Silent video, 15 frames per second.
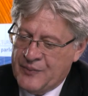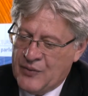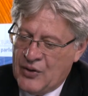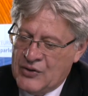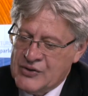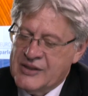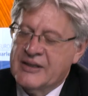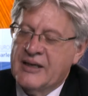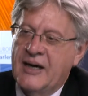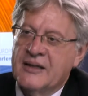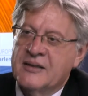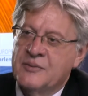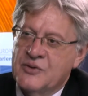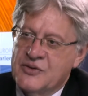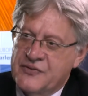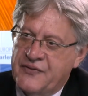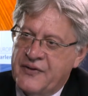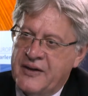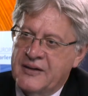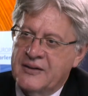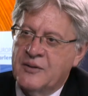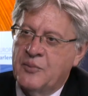also the
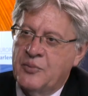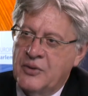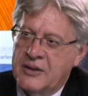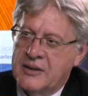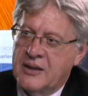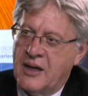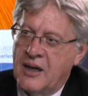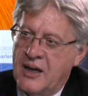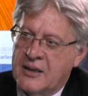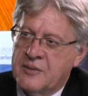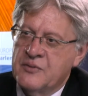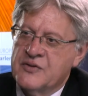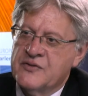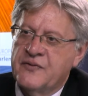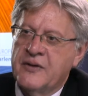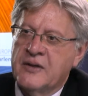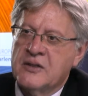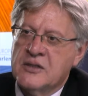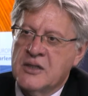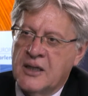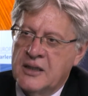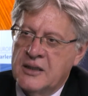atmosphere, the political atmosphere
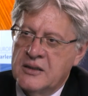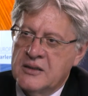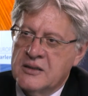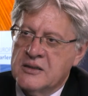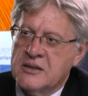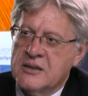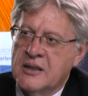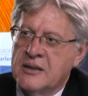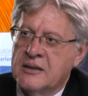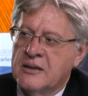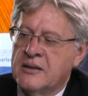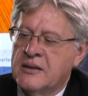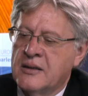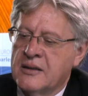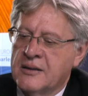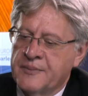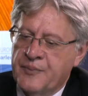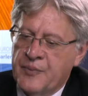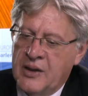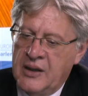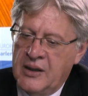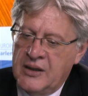changed, and
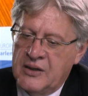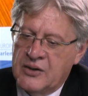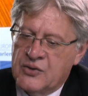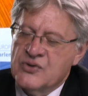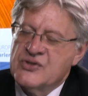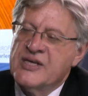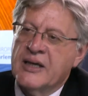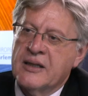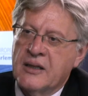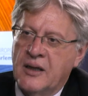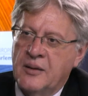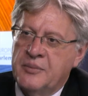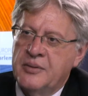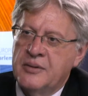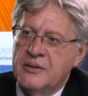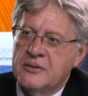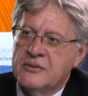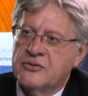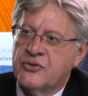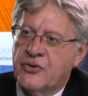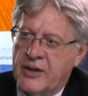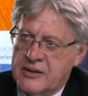to set up
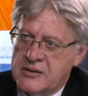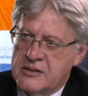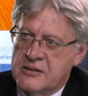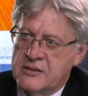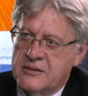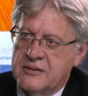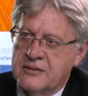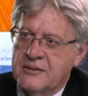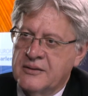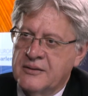trust.